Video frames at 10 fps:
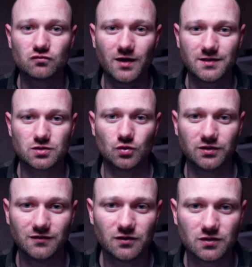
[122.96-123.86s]
rent or
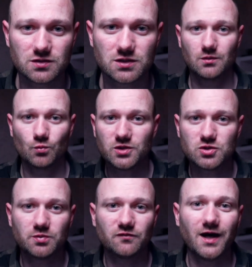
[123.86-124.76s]
dividends,
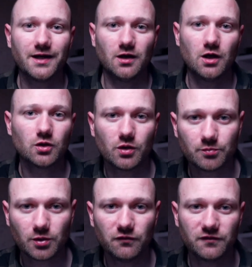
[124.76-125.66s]
which provide ongoing
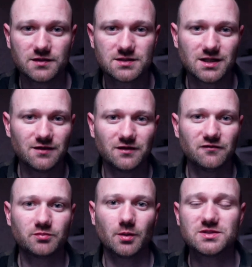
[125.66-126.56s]
profits even
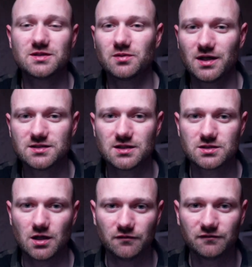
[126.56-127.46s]
if property
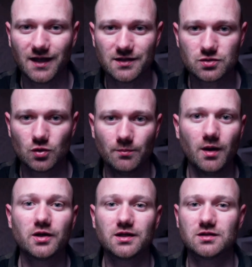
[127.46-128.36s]
prices are flat or
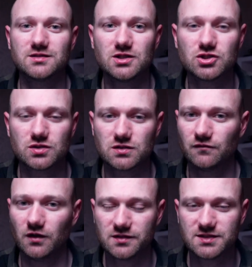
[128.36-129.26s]
market conditions are
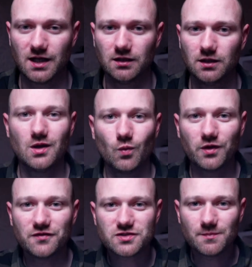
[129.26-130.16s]
volatile. One
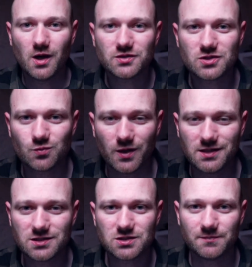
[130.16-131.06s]
of the smartest
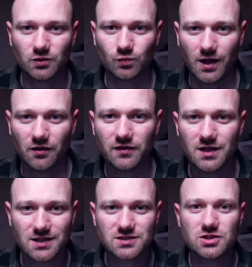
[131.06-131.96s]
ways to build wealth
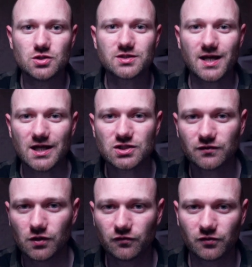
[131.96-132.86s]
is to use cash
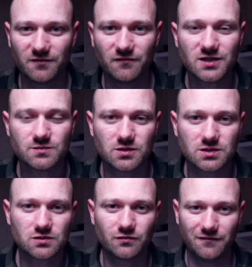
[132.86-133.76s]
flow from
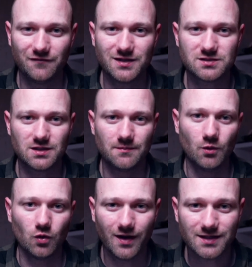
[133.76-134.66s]
investments to reinvest in
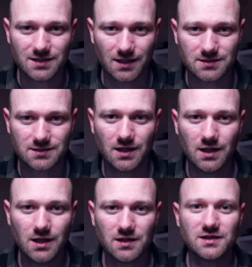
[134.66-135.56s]
more assets.
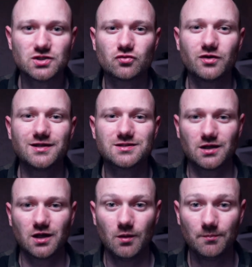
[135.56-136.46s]
This creates
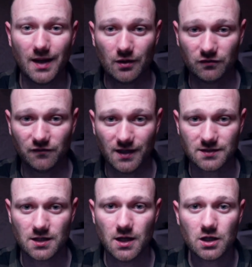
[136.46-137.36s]
a compound
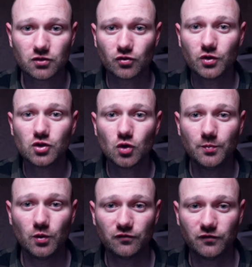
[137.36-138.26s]
effect, growing your
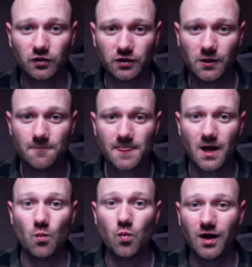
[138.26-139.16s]
portfolio
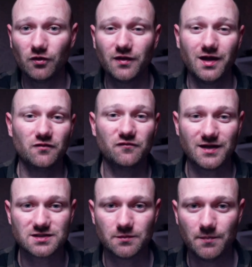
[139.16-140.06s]
and wealth at a
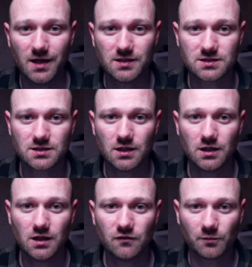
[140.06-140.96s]
faster pace.
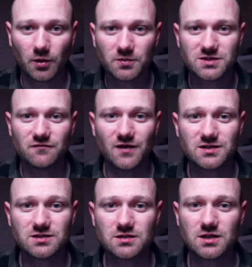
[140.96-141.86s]
For property
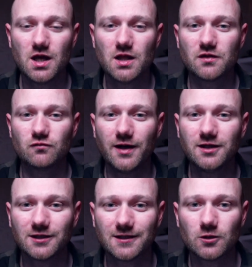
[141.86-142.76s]
investors, the
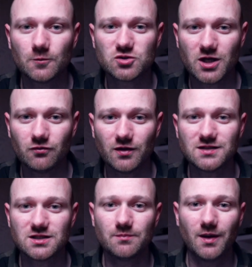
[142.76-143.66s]
rental income
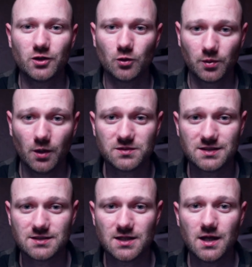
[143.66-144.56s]
generated by your
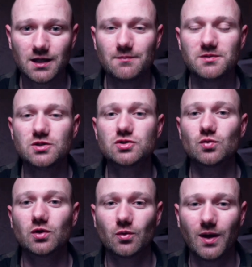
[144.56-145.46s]
properties can be used
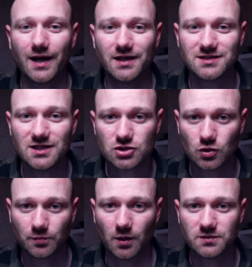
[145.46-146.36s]
to acquire
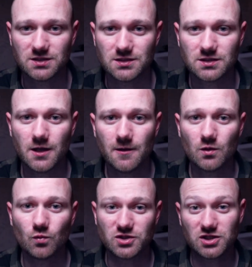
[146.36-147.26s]
additional properties,
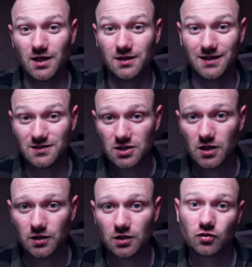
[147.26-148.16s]
which can in
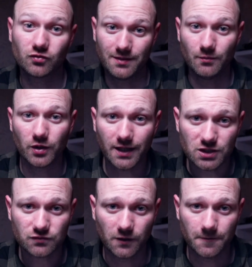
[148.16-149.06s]
turn create more
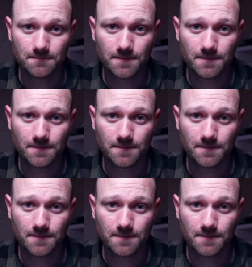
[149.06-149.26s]
cash flow.